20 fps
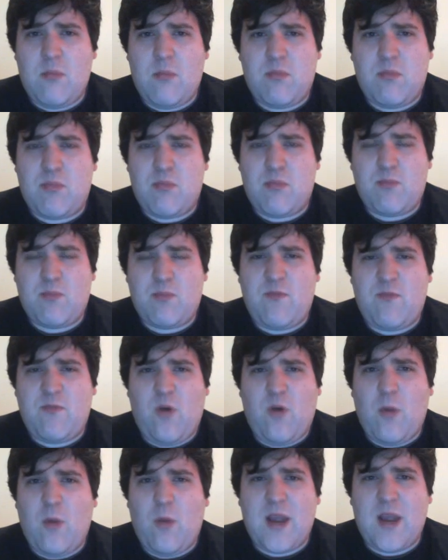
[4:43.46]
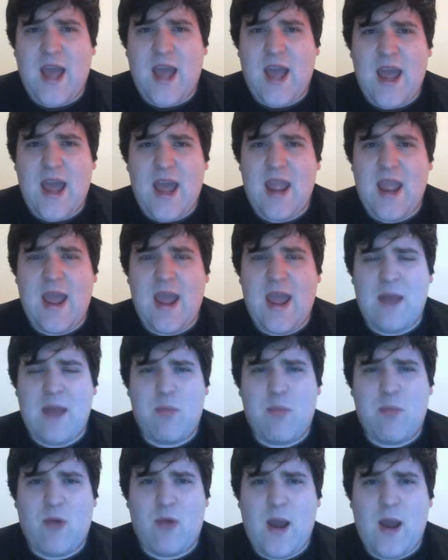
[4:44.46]
former gay and
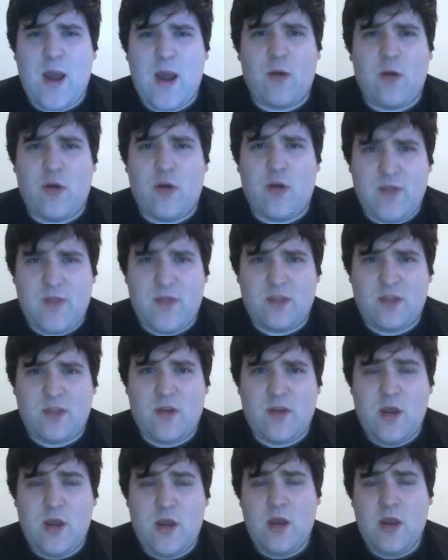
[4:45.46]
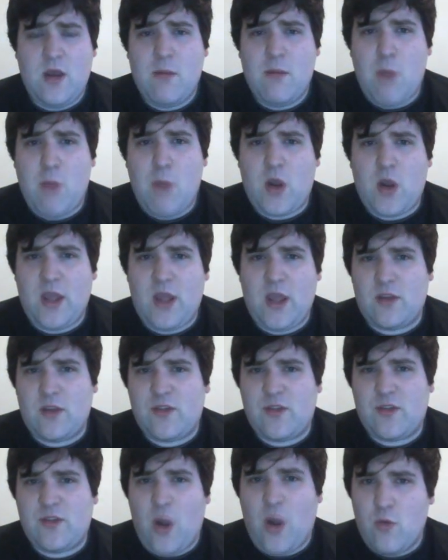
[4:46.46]
proud of it, mocking
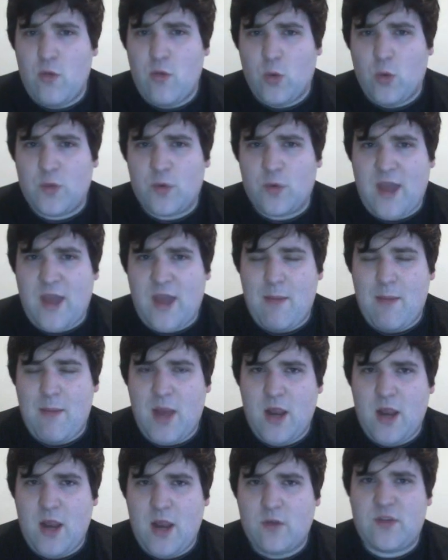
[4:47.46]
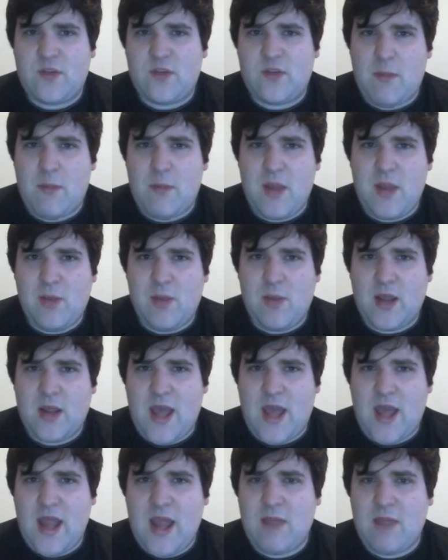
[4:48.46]
Stonewall's campaign of some people are
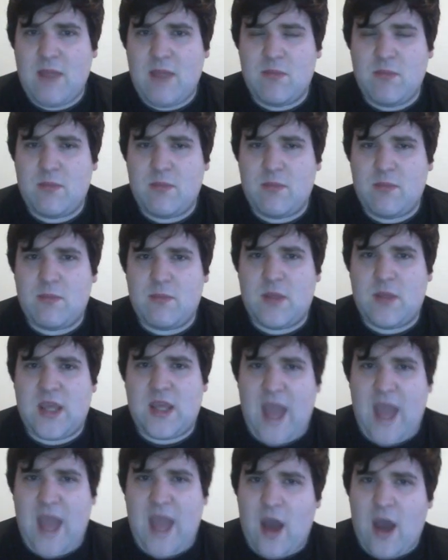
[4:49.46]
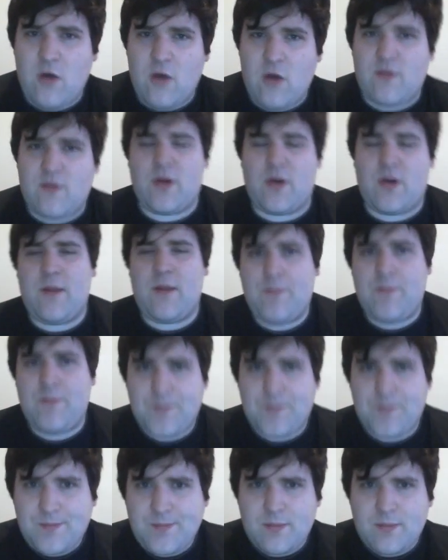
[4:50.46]
gay, get over it,
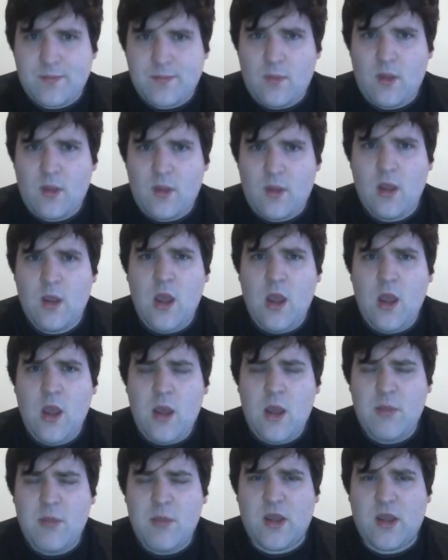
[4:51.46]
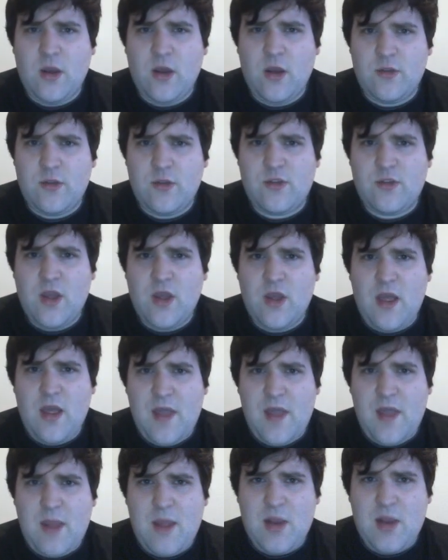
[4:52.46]
because
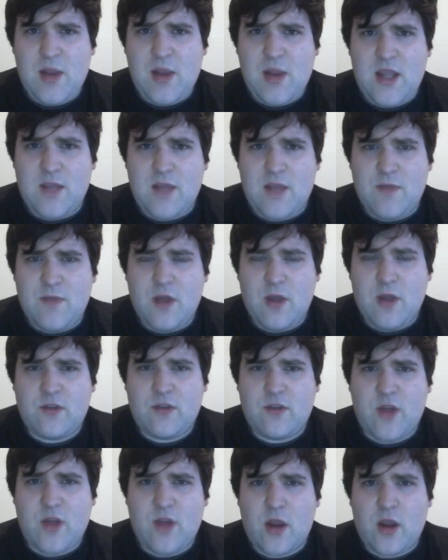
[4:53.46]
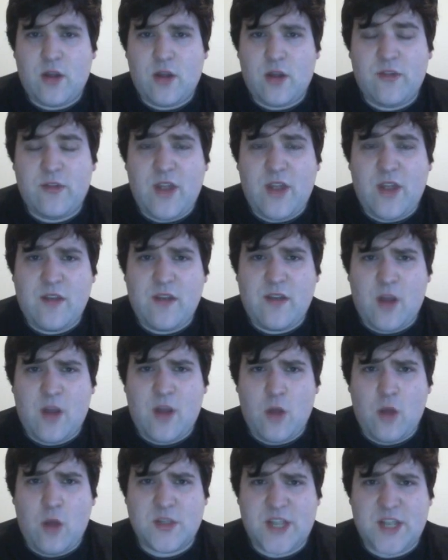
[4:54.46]
they believe that consenting
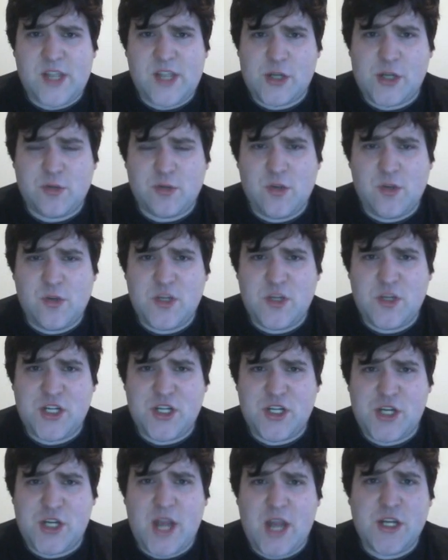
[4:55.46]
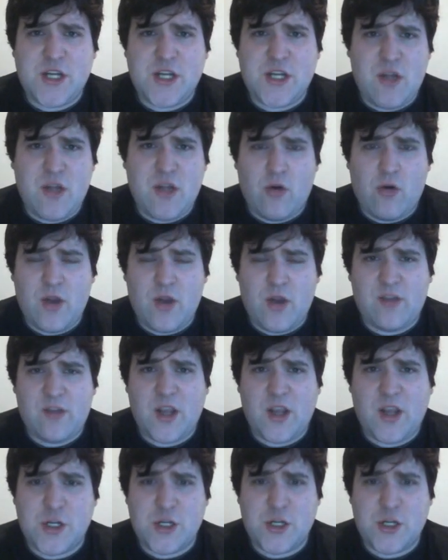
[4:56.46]
homosexuals who wish to change their orientation